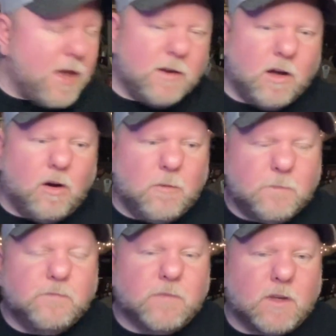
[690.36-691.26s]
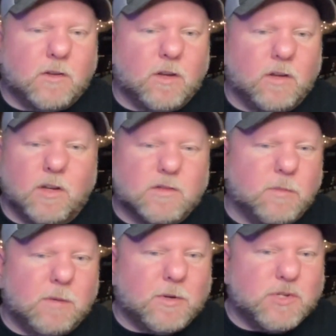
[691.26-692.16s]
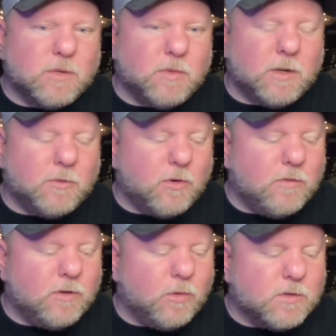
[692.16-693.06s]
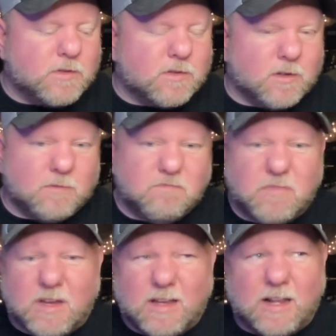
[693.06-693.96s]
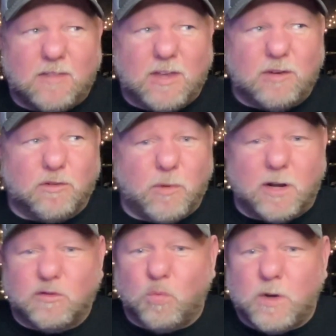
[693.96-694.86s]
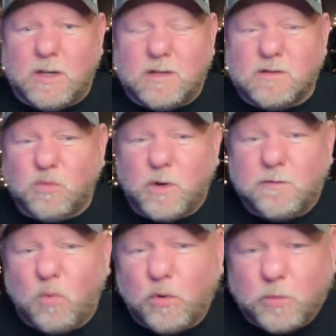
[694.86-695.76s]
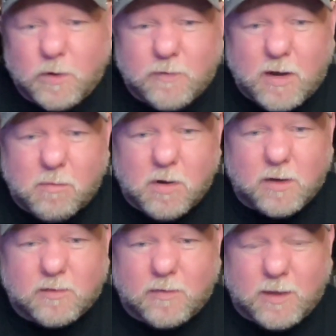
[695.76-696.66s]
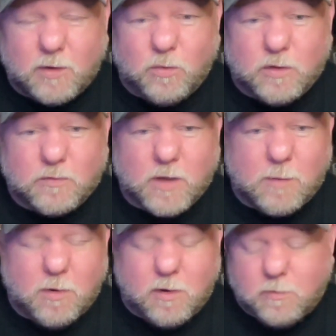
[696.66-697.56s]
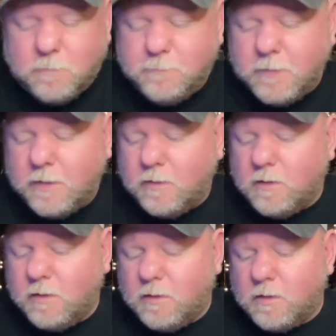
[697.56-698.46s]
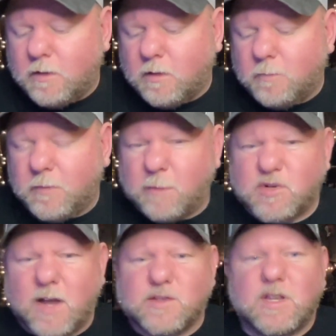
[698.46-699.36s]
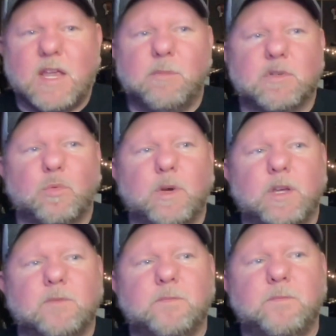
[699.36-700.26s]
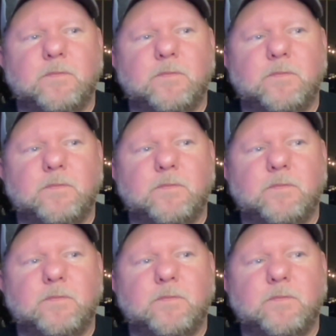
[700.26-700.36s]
bad at all. It doesn't beat my Jim Beam, though, even though it's, and I think it was around 20, 24, 25 bucks, I think it was for that bottle. I'm trying to stay in between